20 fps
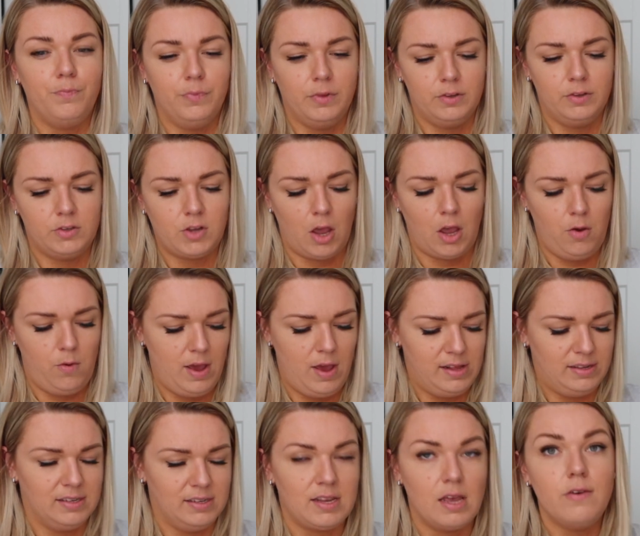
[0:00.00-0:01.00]
So
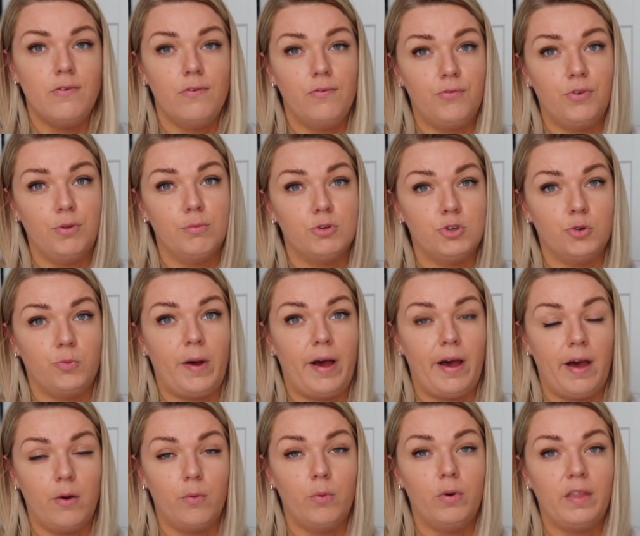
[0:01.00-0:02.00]
it's safer for them to
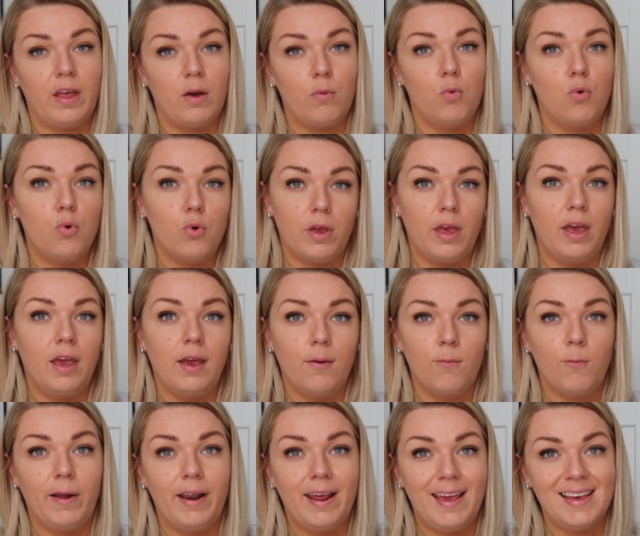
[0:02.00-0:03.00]
wear when they're walking,
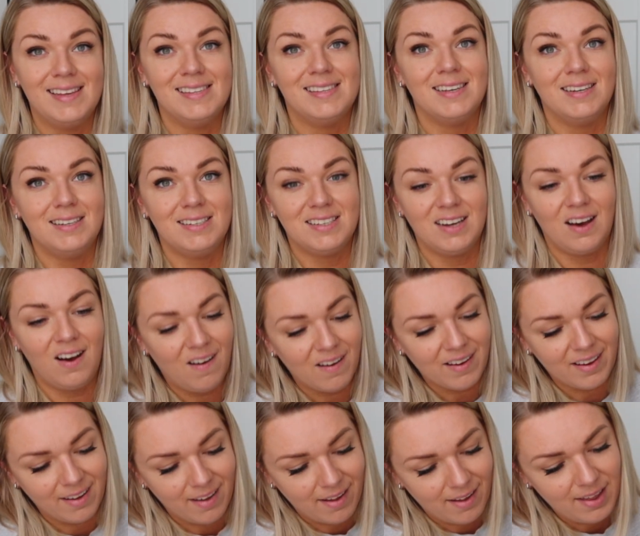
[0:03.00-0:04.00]
when it is
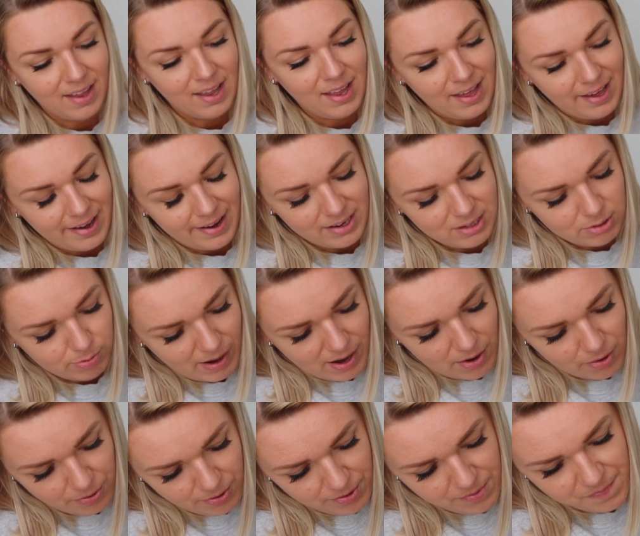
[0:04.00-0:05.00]
darker as
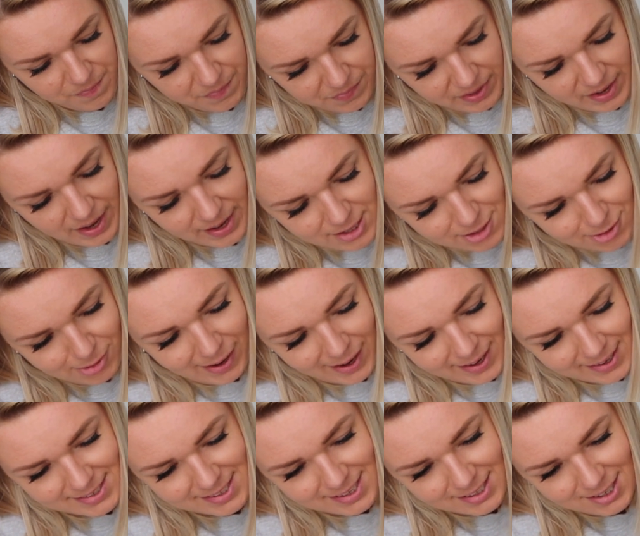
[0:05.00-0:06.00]
well. And you
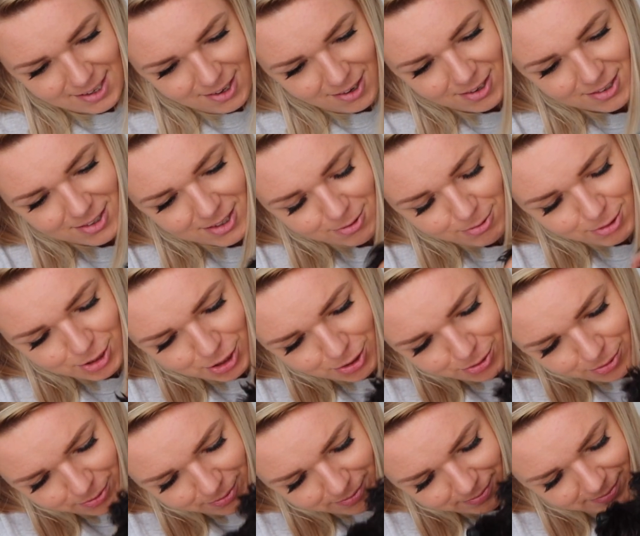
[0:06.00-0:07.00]
likes it a lot, don't
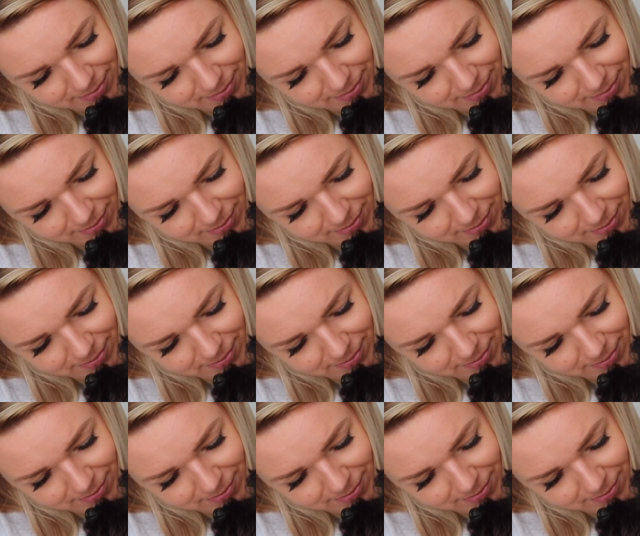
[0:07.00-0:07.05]
you?